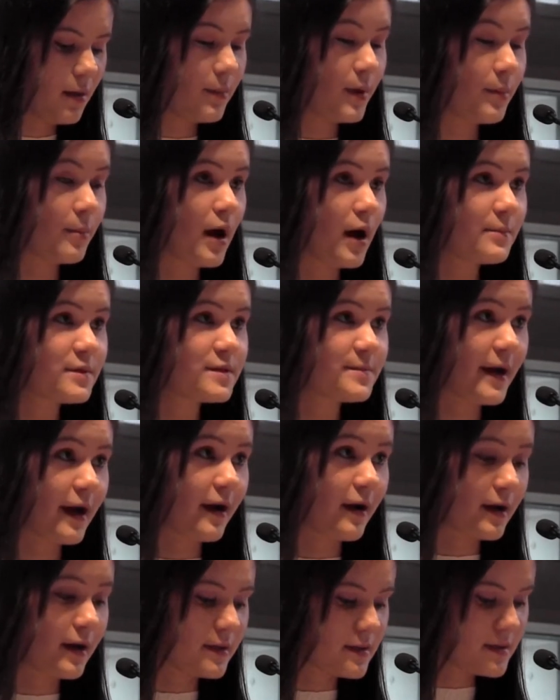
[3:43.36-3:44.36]
My mom's
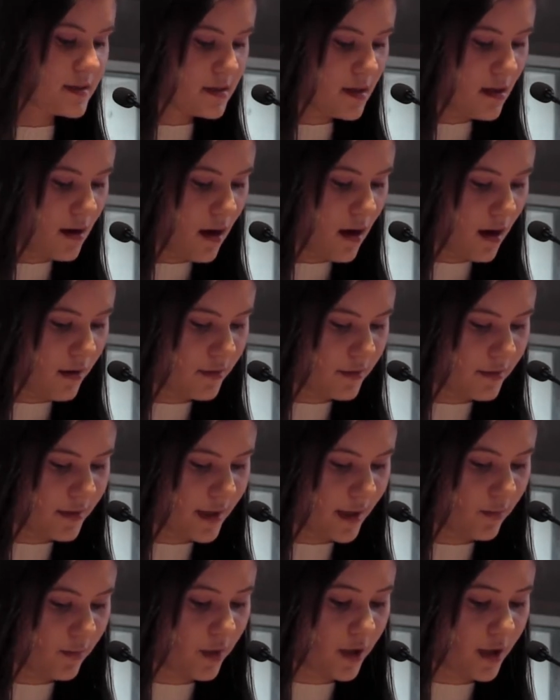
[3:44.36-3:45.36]
parents, although
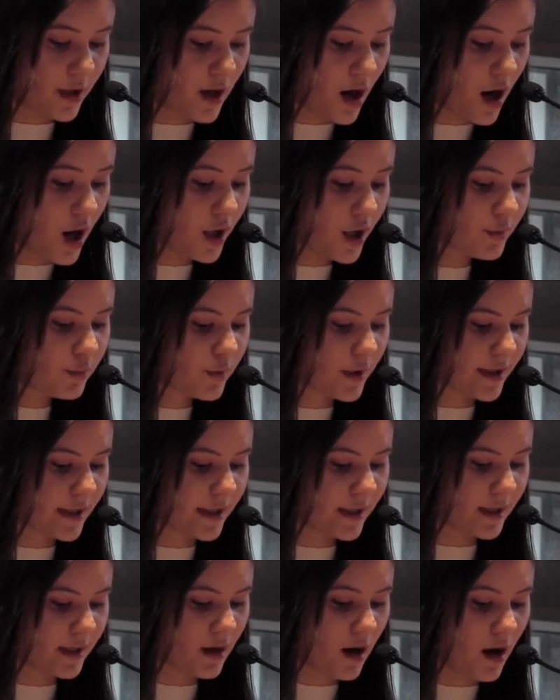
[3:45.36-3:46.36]
they were
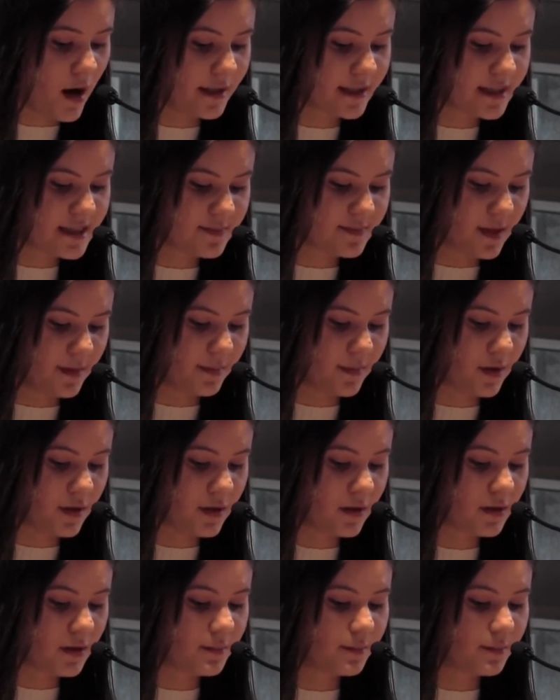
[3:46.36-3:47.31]
hardworking and honest people,